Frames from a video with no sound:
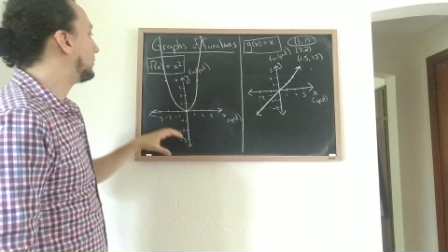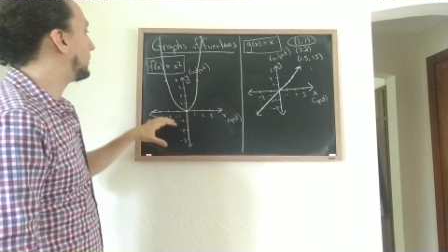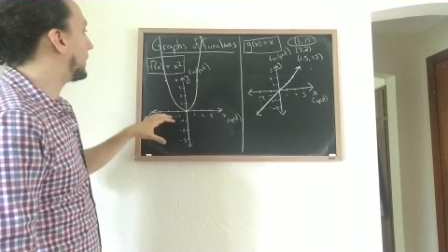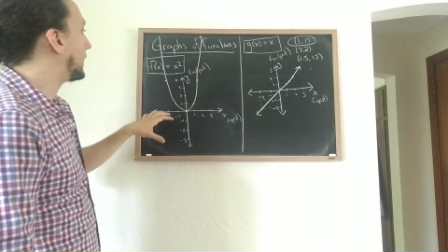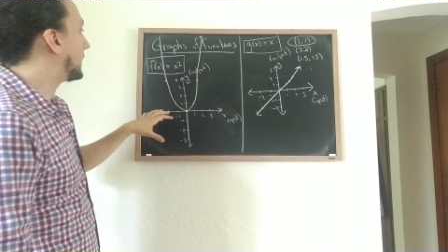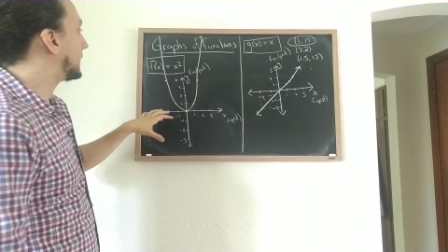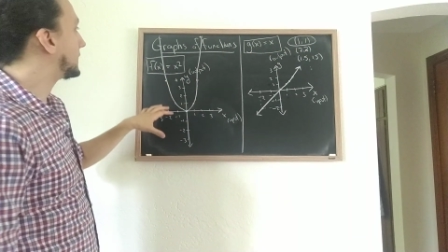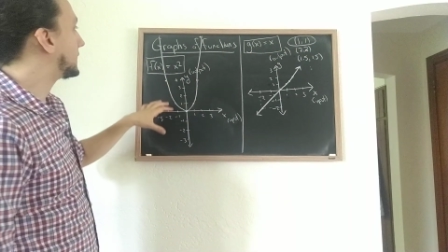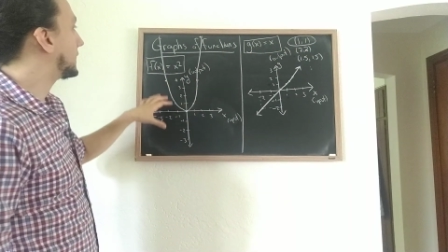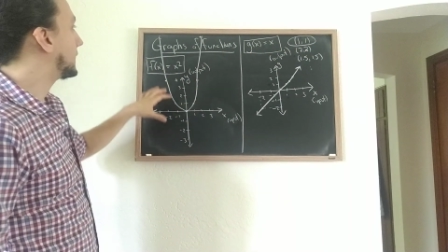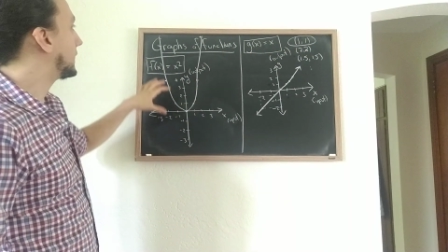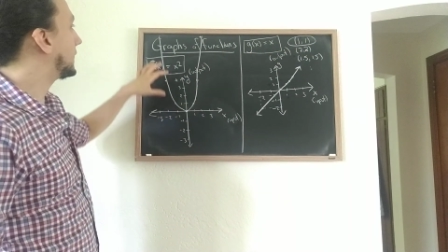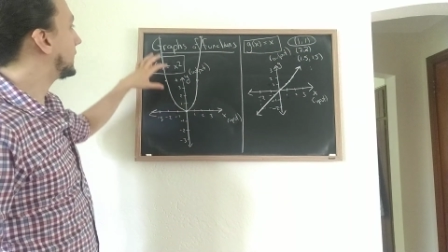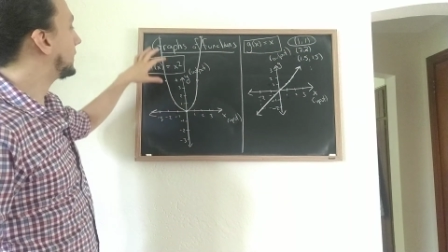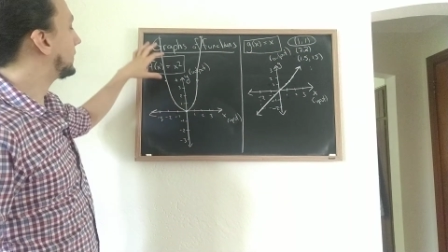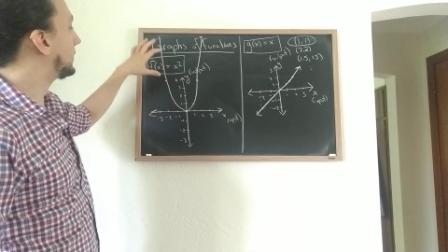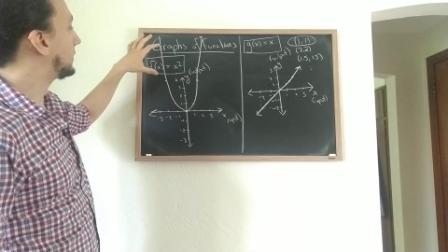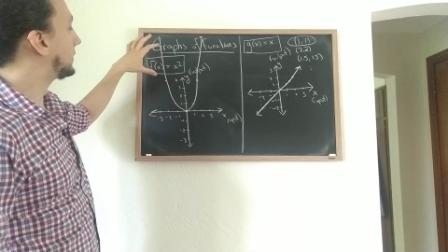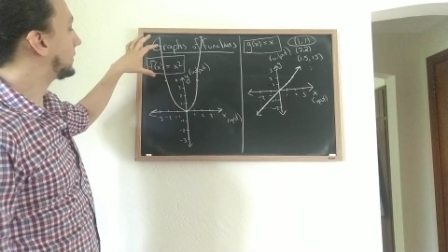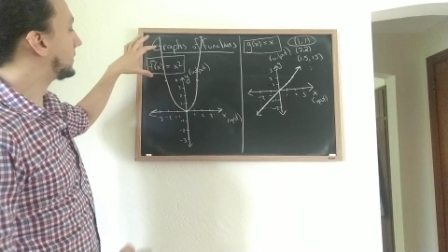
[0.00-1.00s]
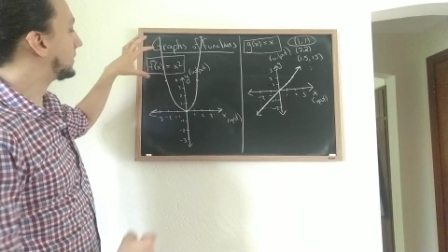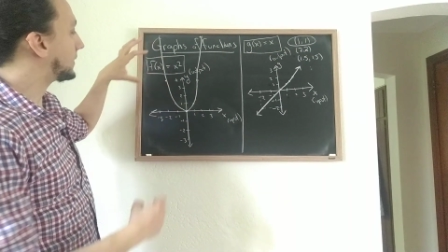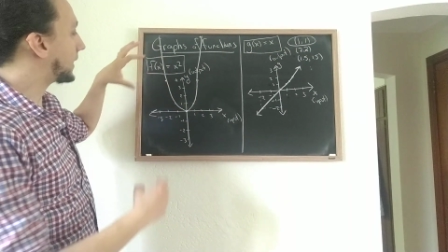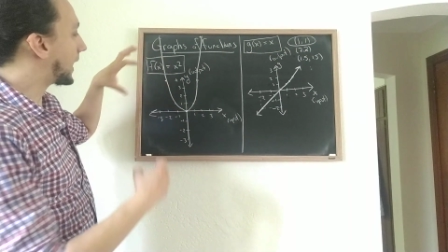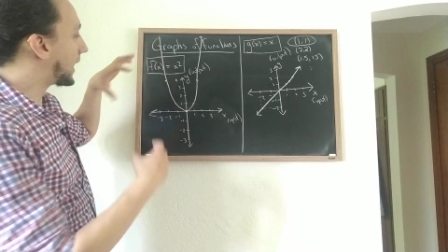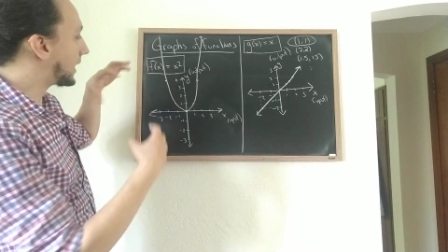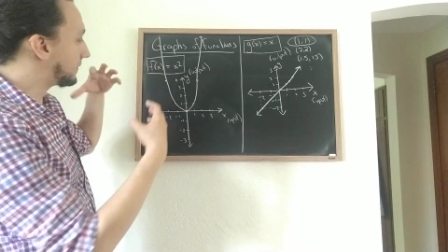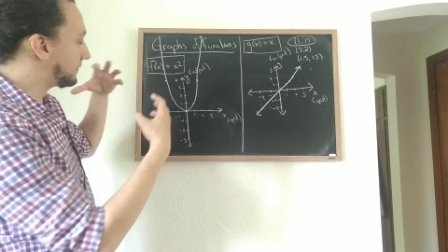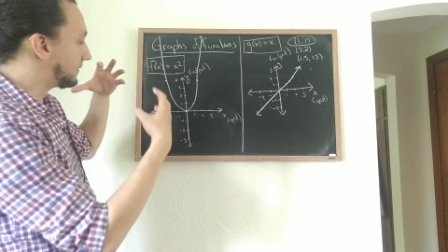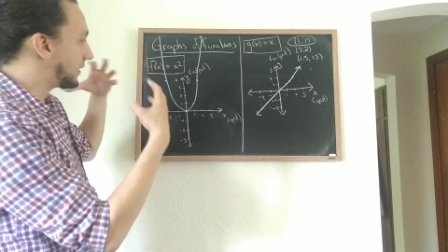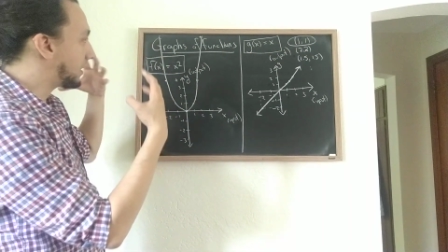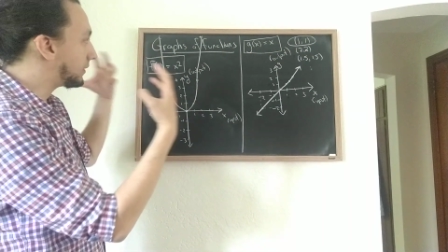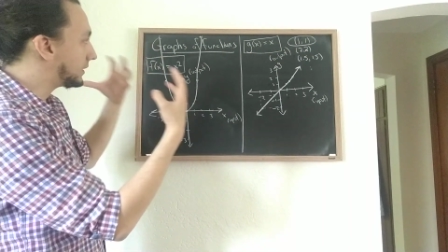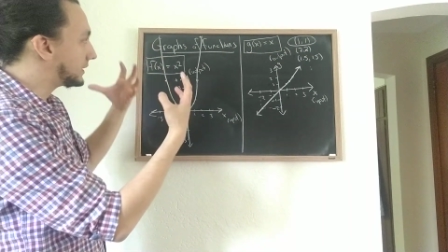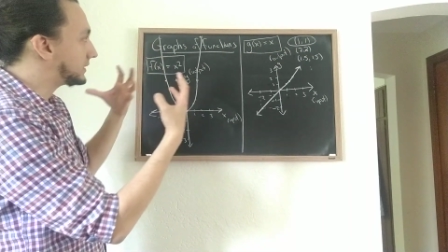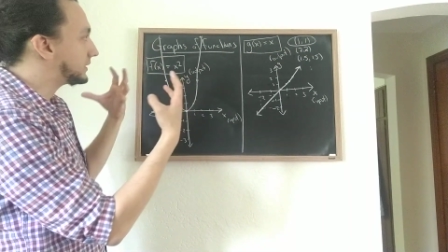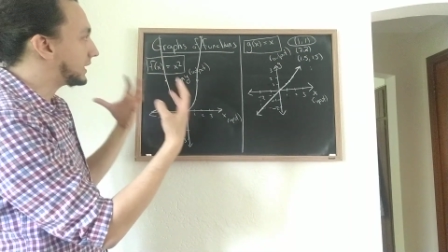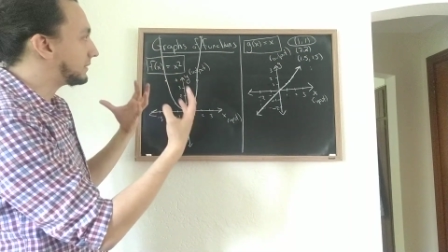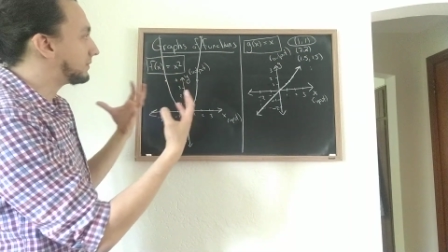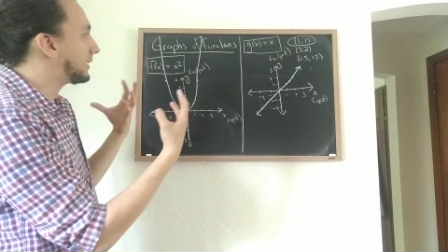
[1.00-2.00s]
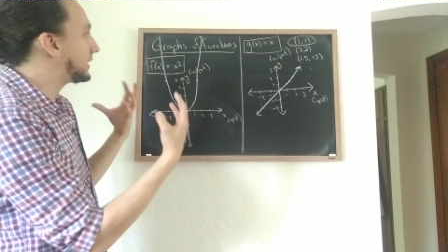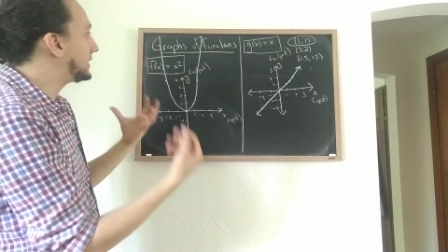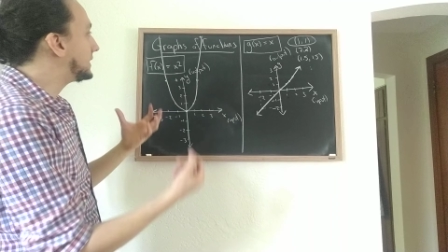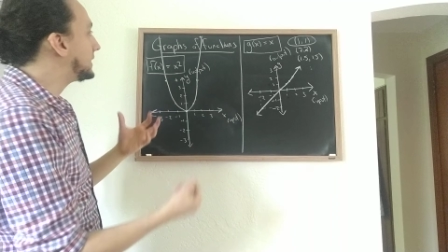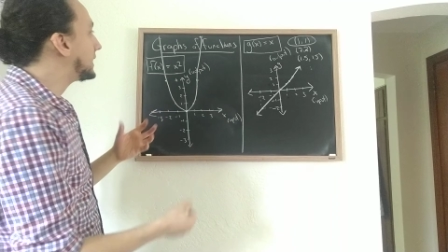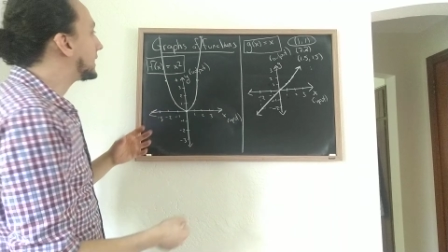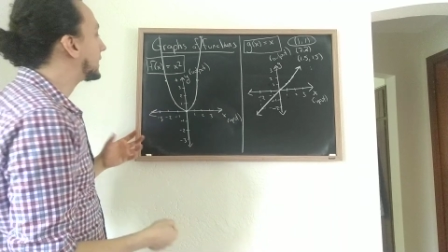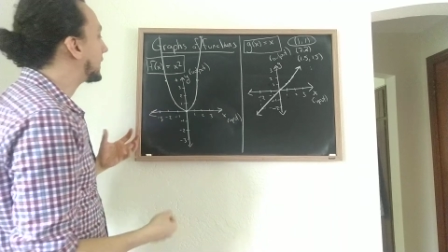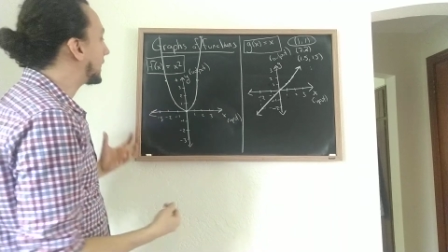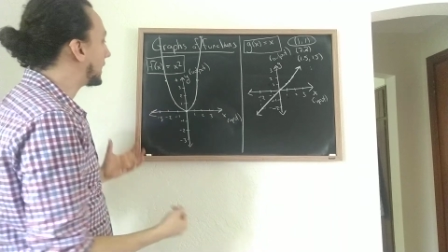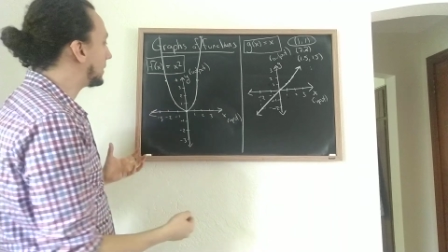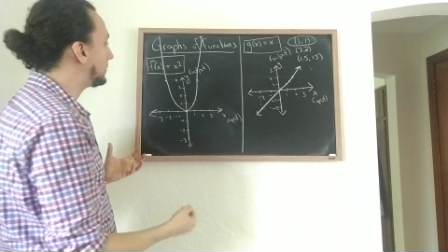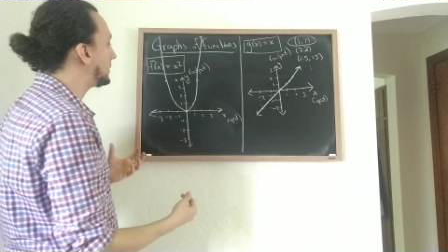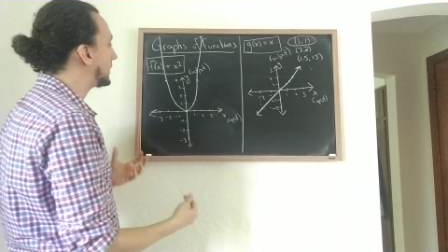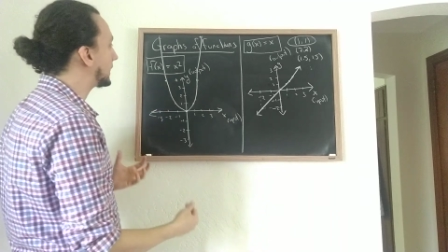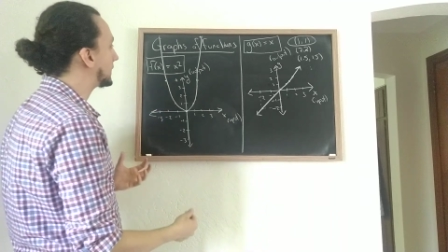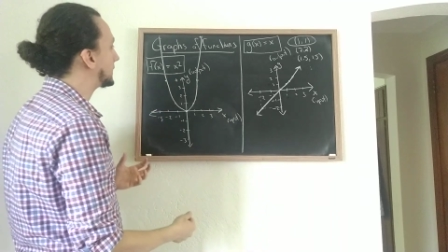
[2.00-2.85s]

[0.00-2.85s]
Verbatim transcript: but that very same idea can be